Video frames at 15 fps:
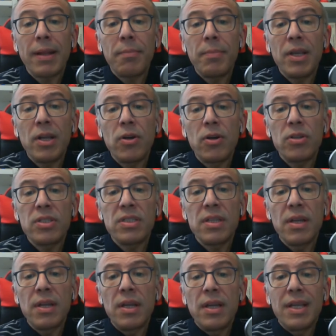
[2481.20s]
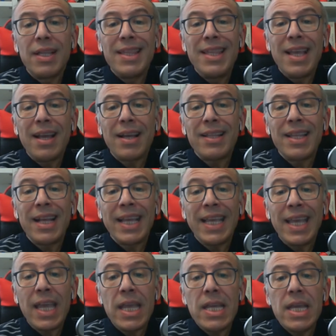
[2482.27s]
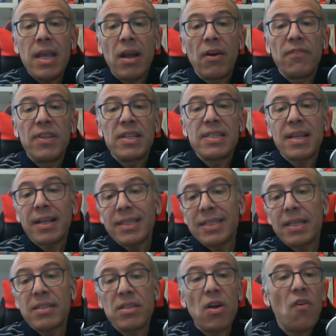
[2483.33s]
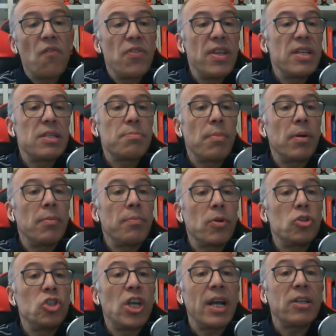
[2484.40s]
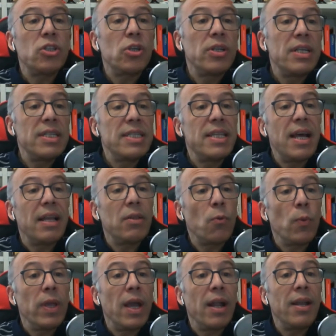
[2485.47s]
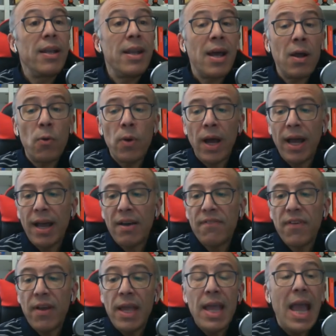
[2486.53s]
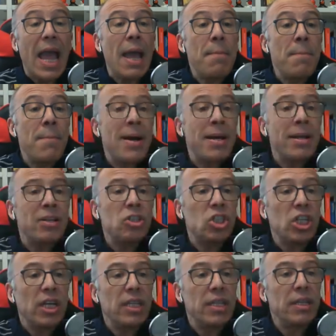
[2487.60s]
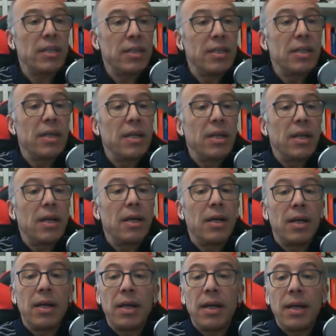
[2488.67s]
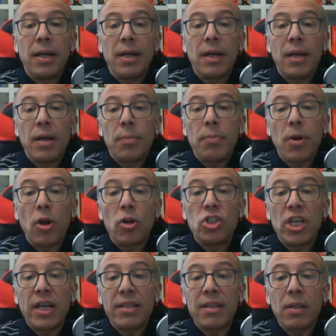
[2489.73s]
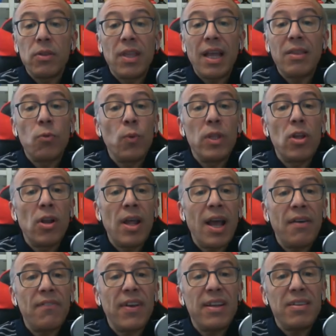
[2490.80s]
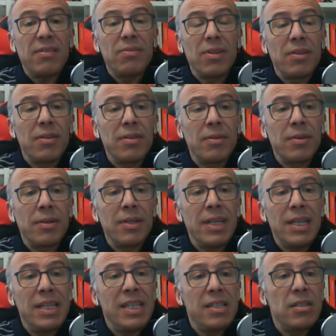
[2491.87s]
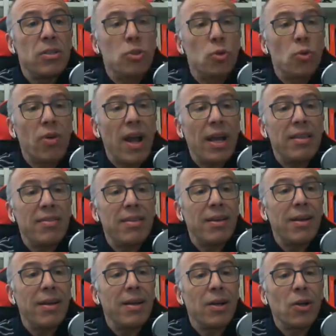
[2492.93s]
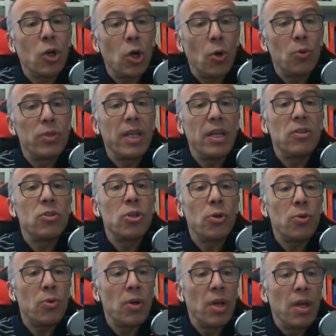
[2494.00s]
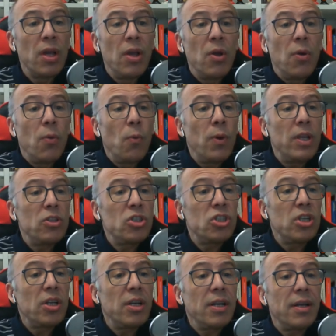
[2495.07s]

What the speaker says: code here, because the key of the success of this projection is that we now have a managed project that we don't have any need to write code into, which